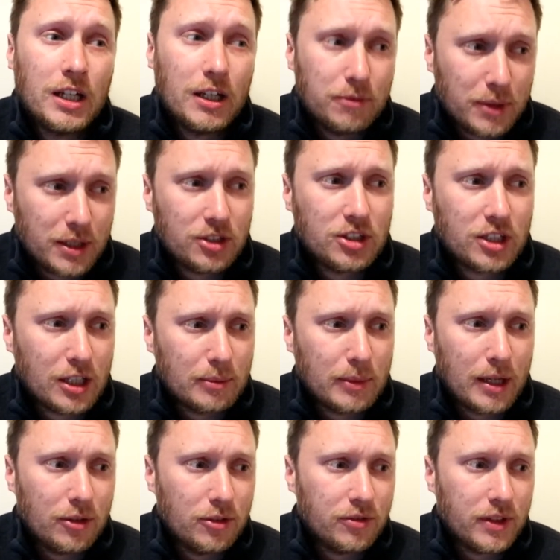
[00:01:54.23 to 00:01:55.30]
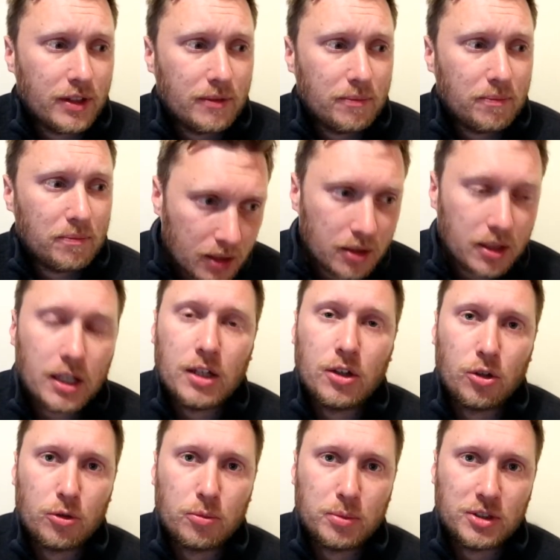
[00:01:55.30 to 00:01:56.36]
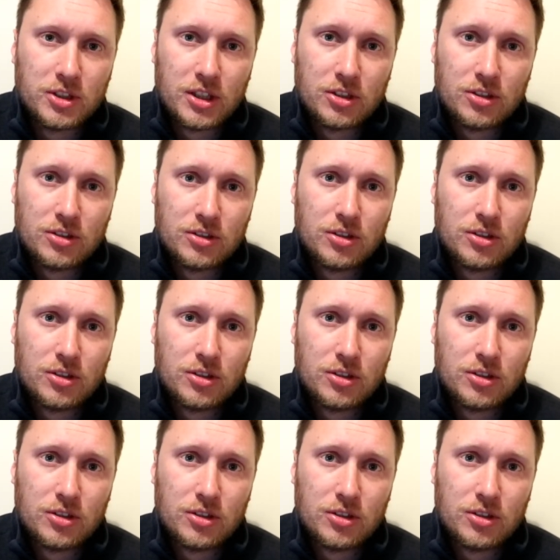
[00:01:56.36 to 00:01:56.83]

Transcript: have managed to come out of it in a good position.